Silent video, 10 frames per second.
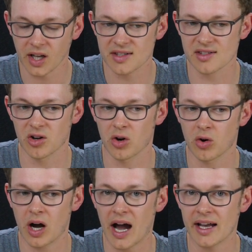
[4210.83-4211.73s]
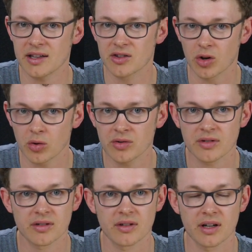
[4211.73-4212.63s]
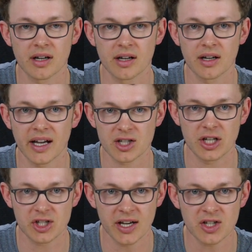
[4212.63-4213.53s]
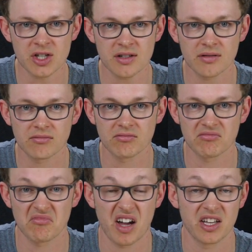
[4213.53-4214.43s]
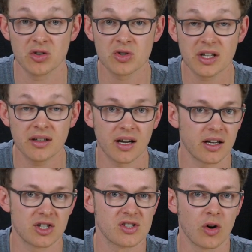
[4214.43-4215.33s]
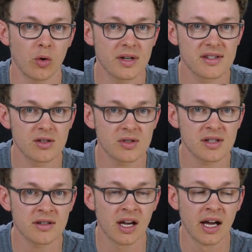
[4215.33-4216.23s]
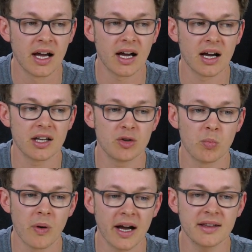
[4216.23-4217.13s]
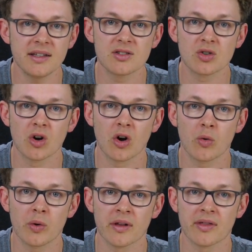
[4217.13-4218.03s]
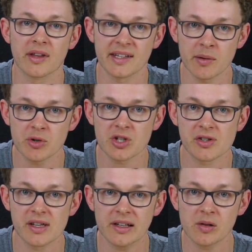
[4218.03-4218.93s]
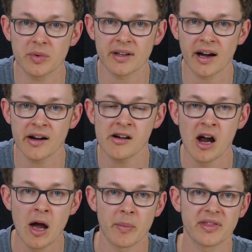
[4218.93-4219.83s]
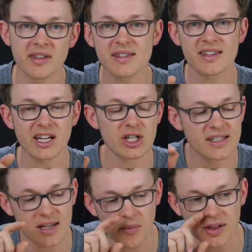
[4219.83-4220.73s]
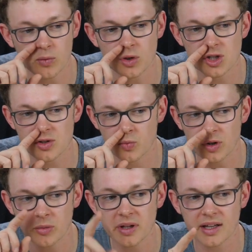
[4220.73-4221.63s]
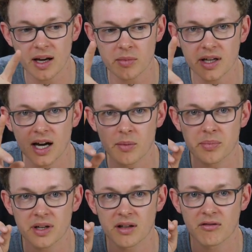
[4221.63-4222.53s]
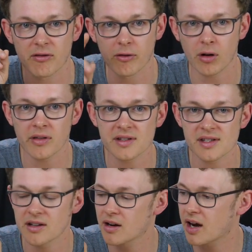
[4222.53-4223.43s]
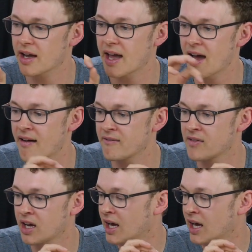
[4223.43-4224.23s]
So I don't actually change it. I just always use it. You might need to go with the temperatures a little bit higher, but this is actually something which will be coming up in fall this year. I have